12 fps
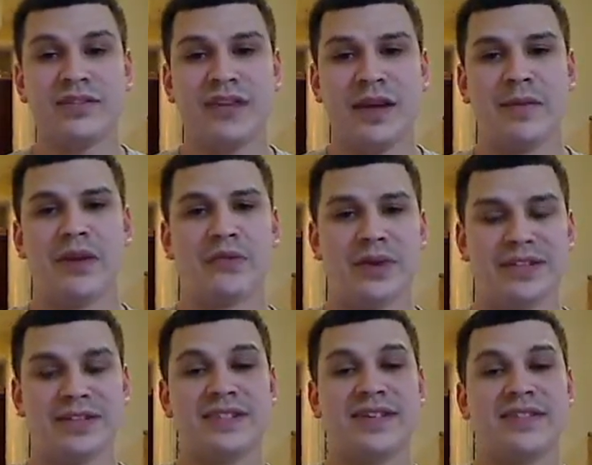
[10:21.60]
Damian
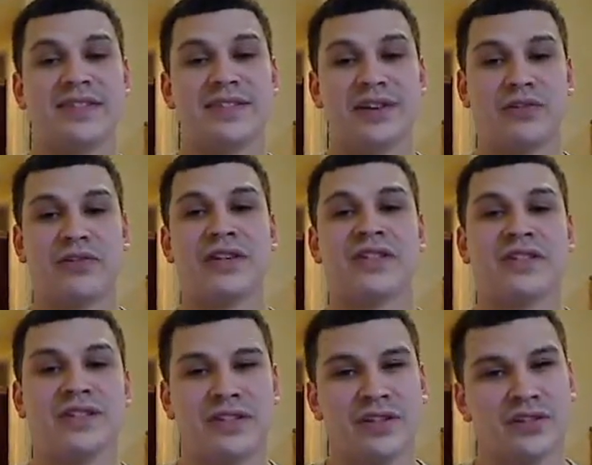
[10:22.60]
Wayne says to Dick
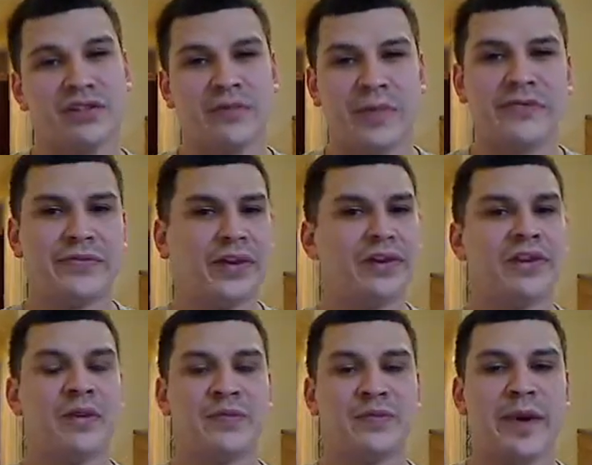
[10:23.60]
Grayson. He says, if my father
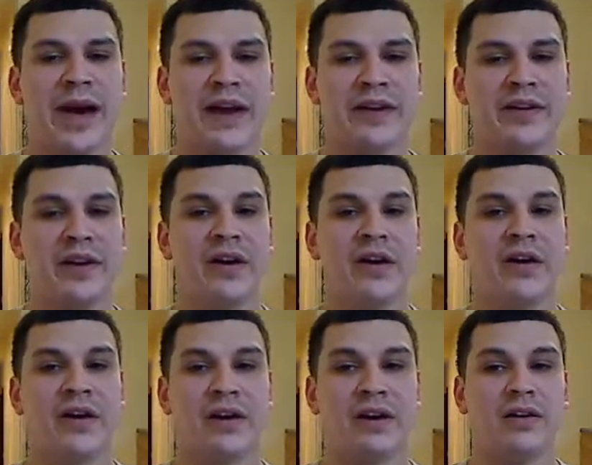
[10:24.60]
comes back,
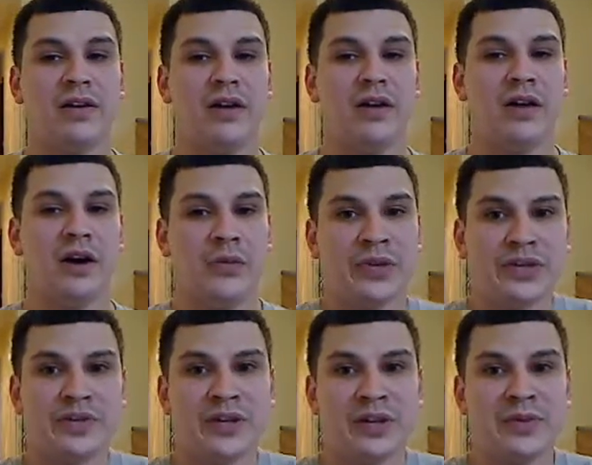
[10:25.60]
are we
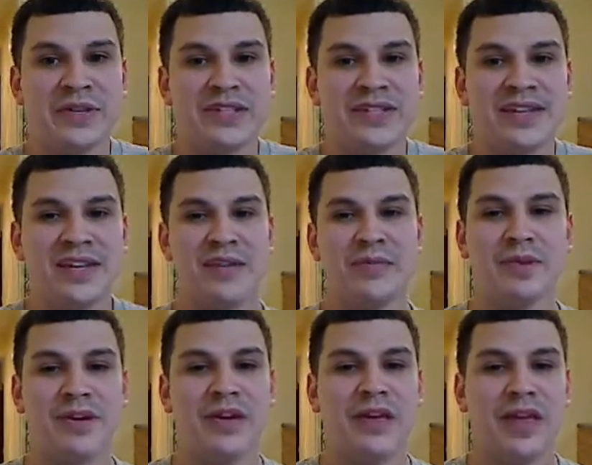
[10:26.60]
still going to be a team?
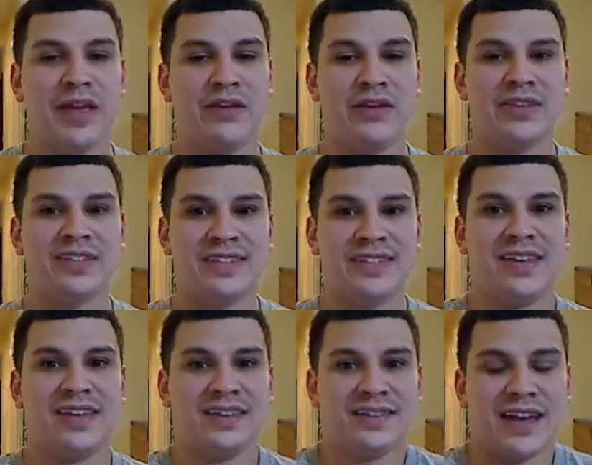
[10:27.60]
And you can
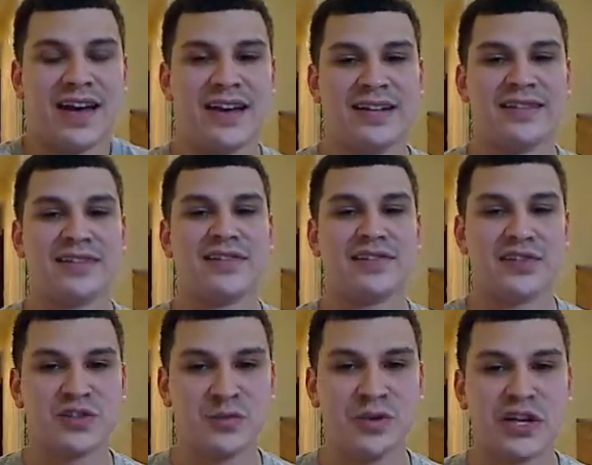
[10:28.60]
see in his eyes and his
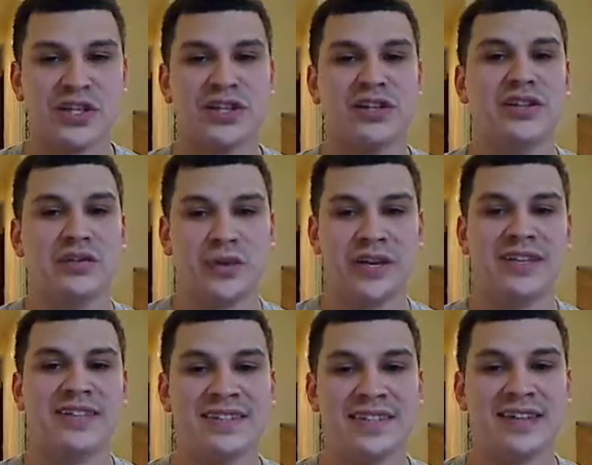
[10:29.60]
expression and the way
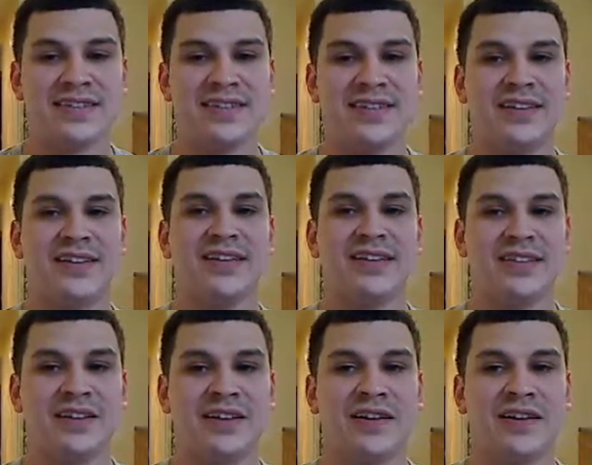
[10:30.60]
he says it, he's